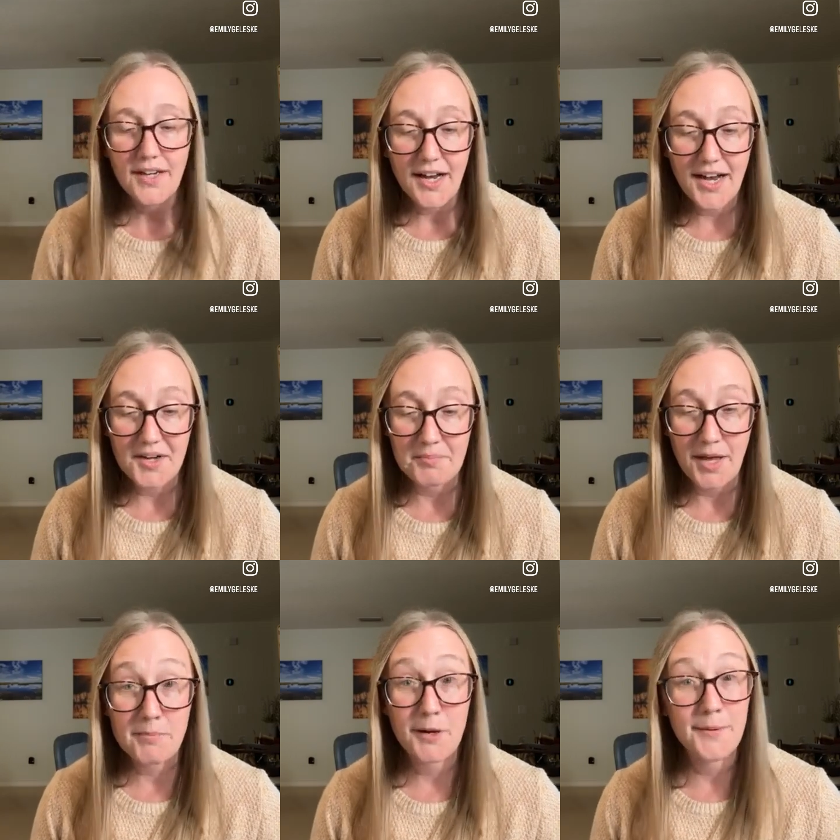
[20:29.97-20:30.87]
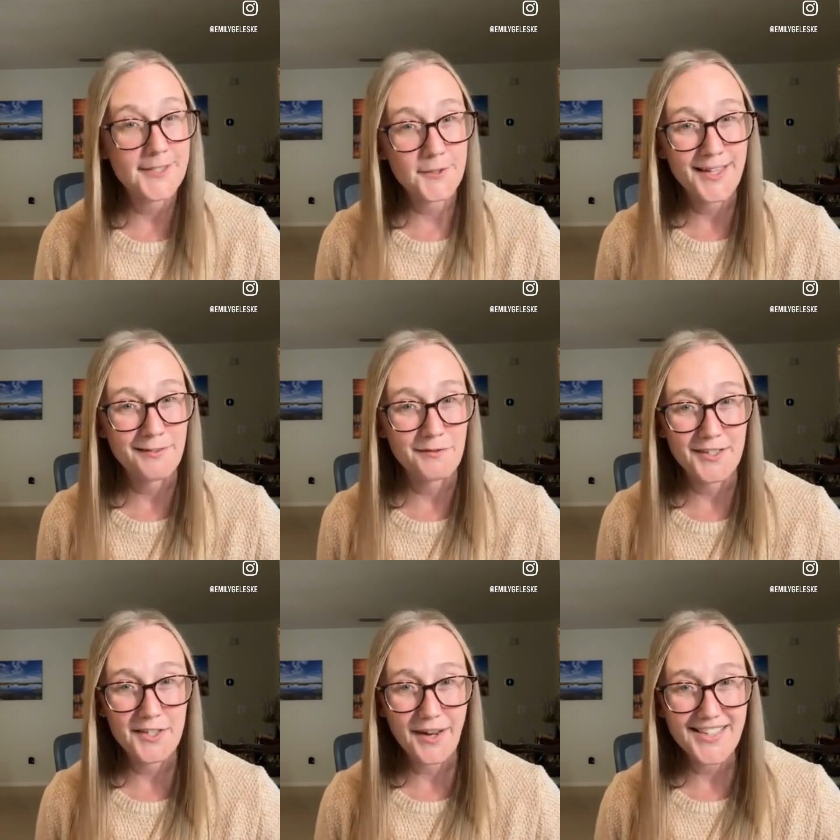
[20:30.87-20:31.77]
I'm always looking for
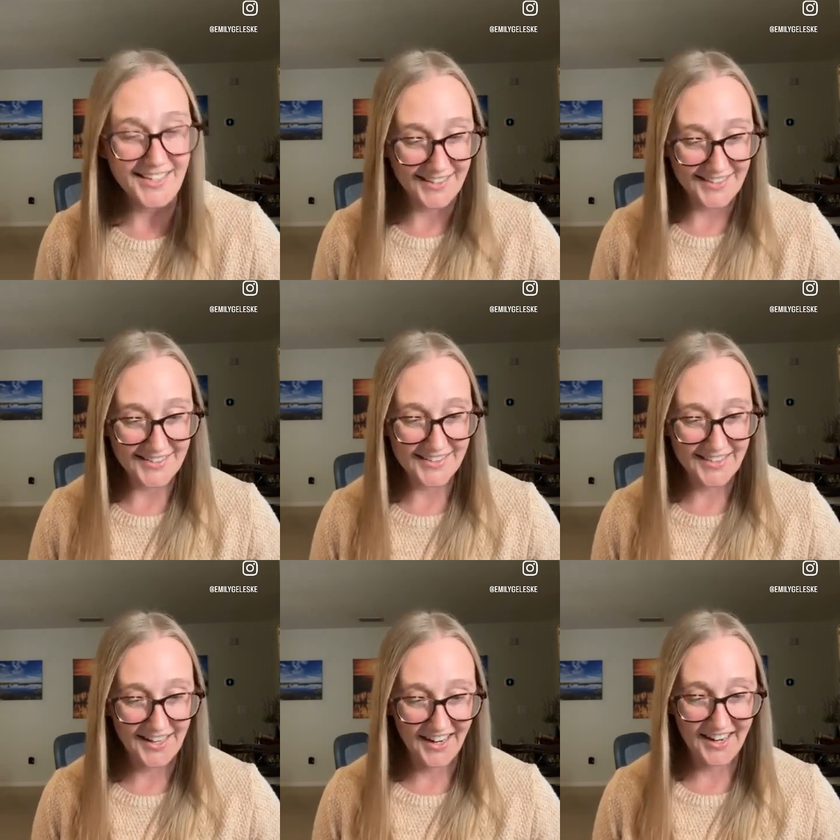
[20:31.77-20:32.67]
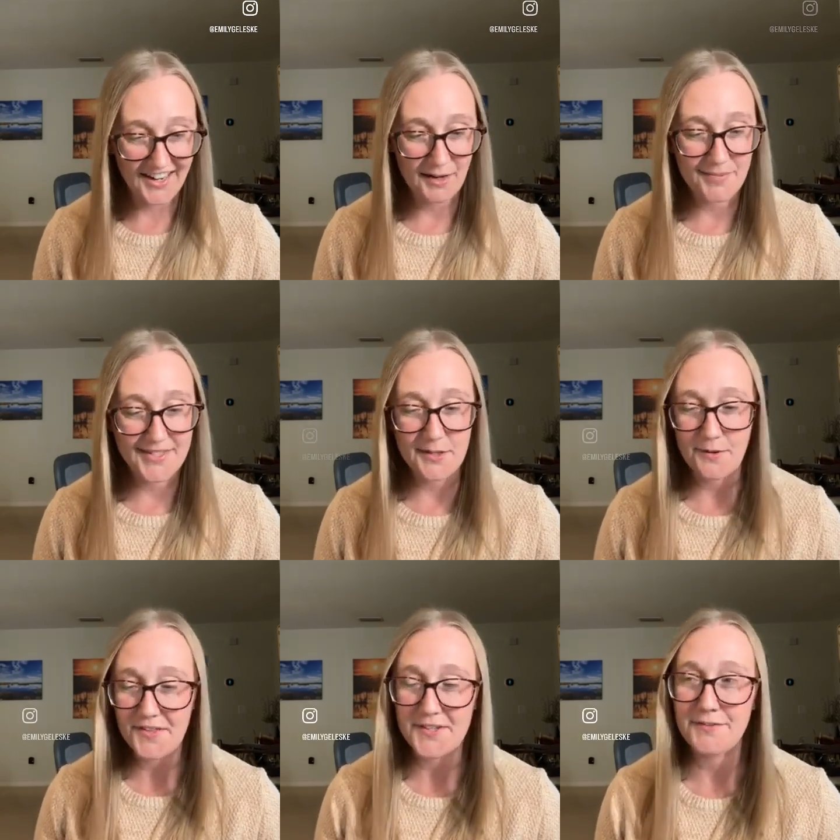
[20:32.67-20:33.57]
new ideas. I've been
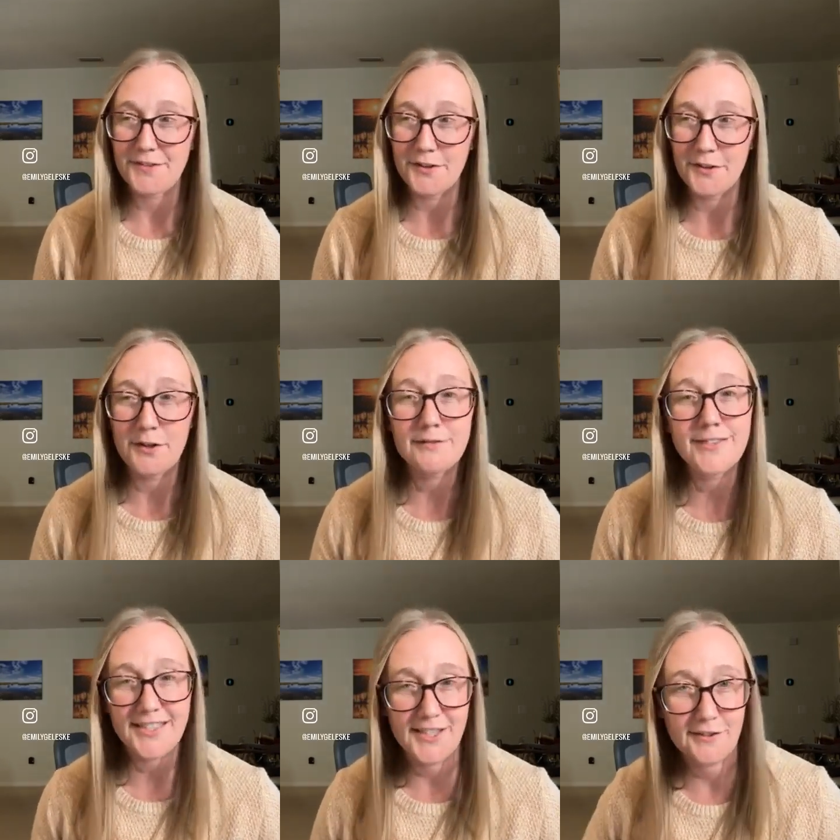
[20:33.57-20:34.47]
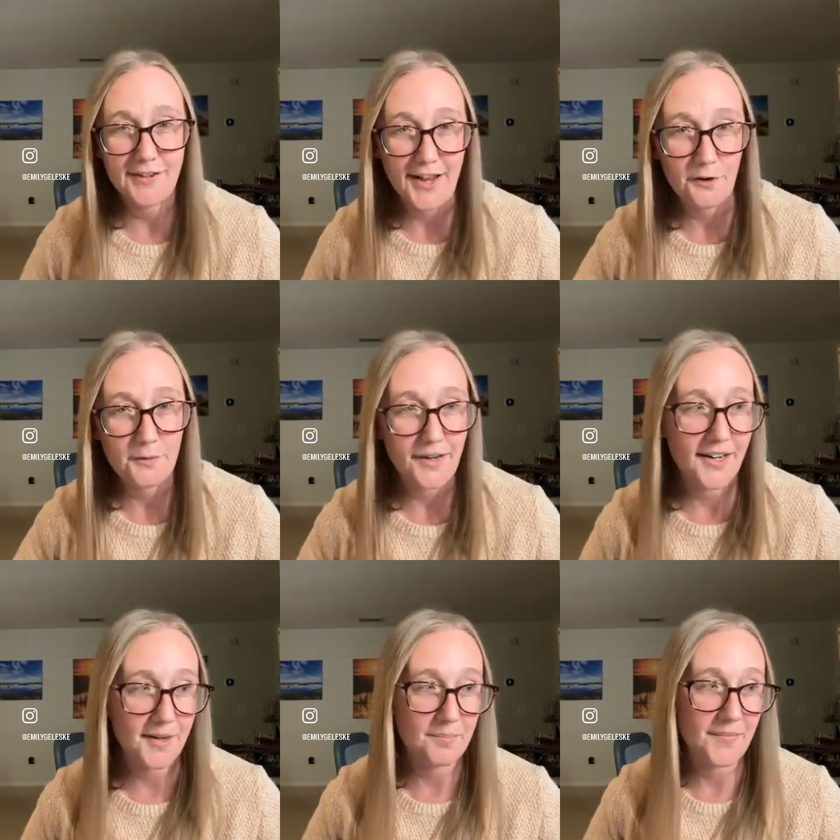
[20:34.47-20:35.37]
doing this for over a year now,
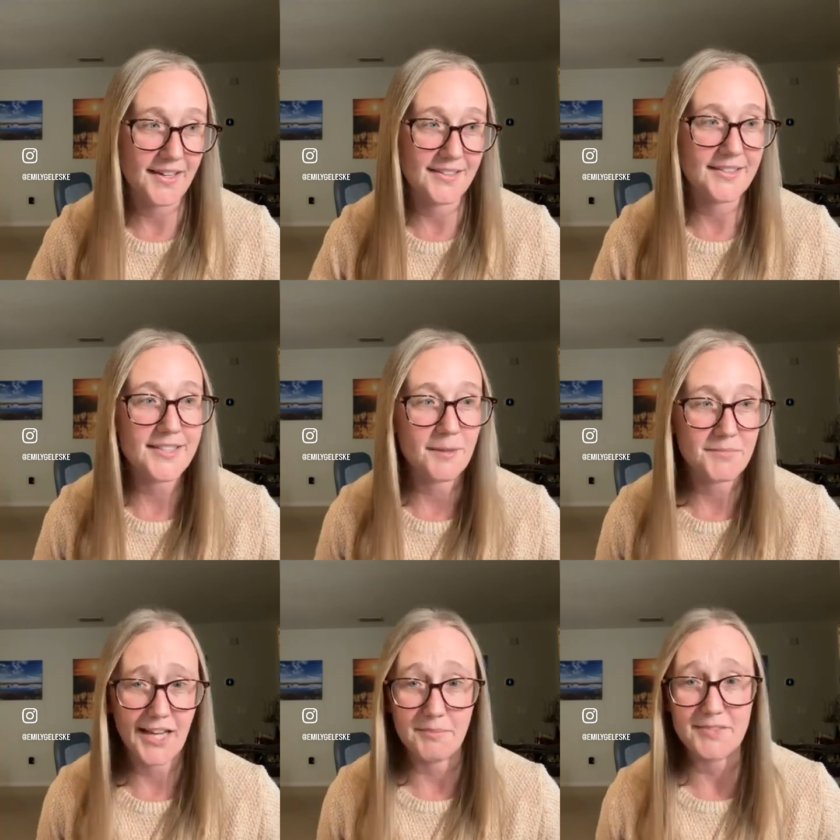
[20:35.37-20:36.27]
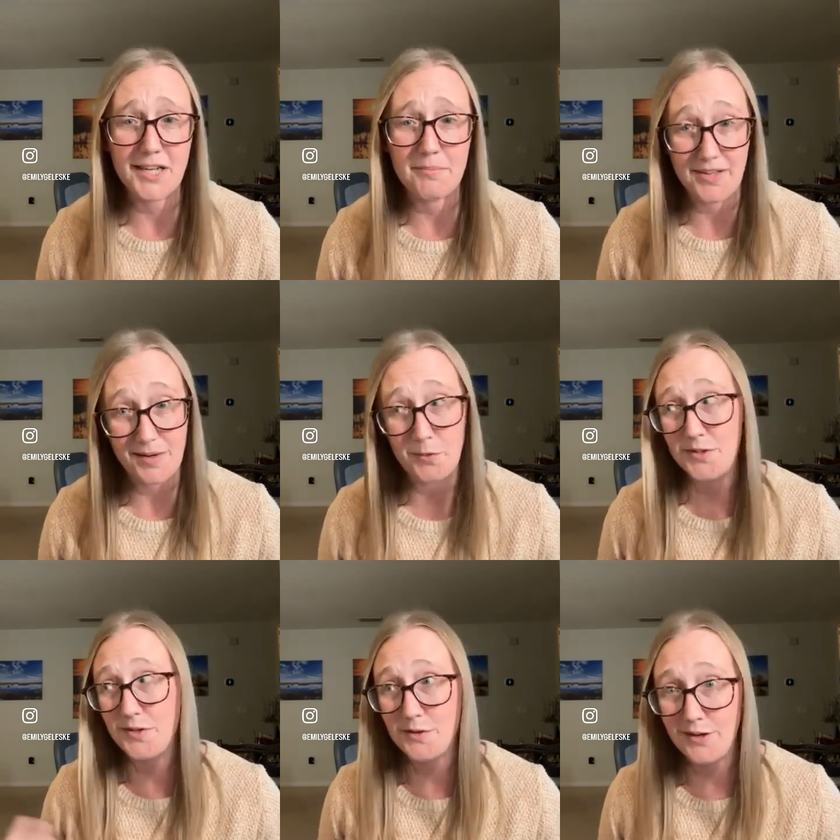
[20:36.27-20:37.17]
and sometimes coming up
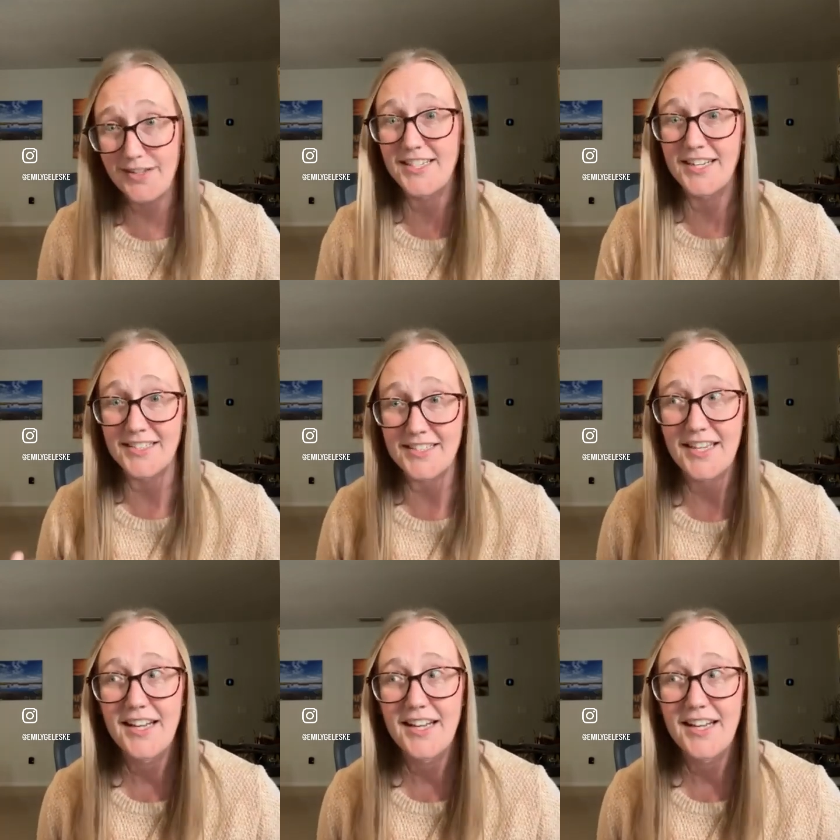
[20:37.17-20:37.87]
with new content